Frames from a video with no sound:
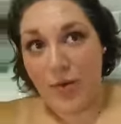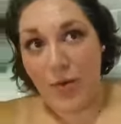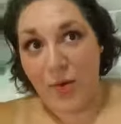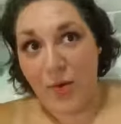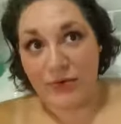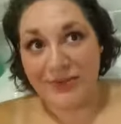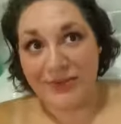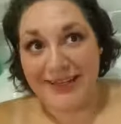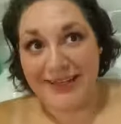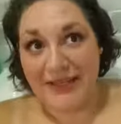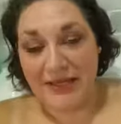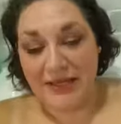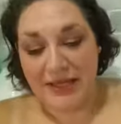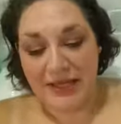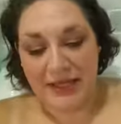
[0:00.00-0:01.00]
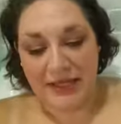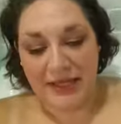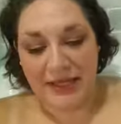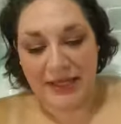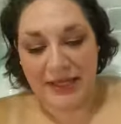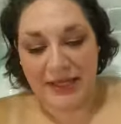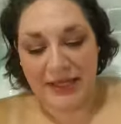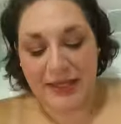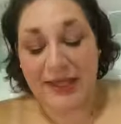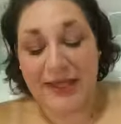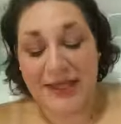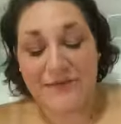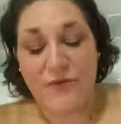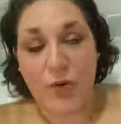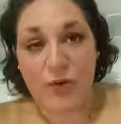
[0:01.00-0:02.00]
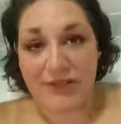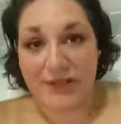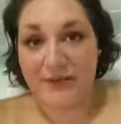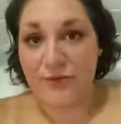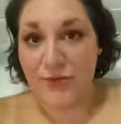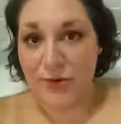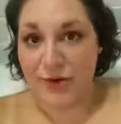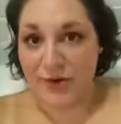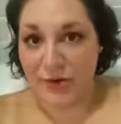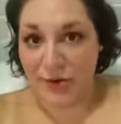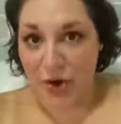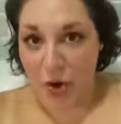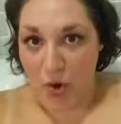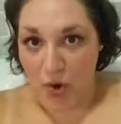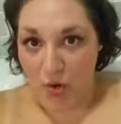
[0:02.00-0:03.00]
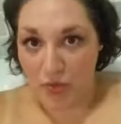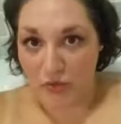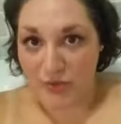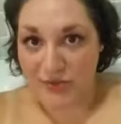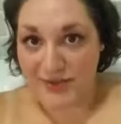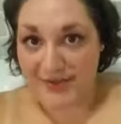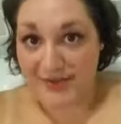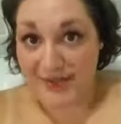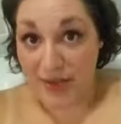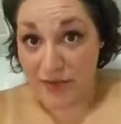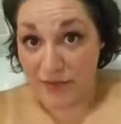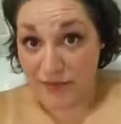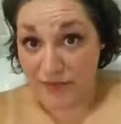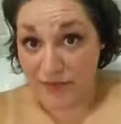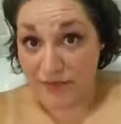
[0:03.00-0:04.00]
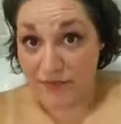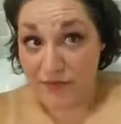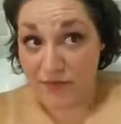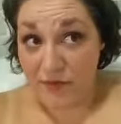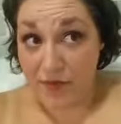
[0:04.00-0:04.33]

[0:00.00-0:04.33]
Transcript: only if only for your own self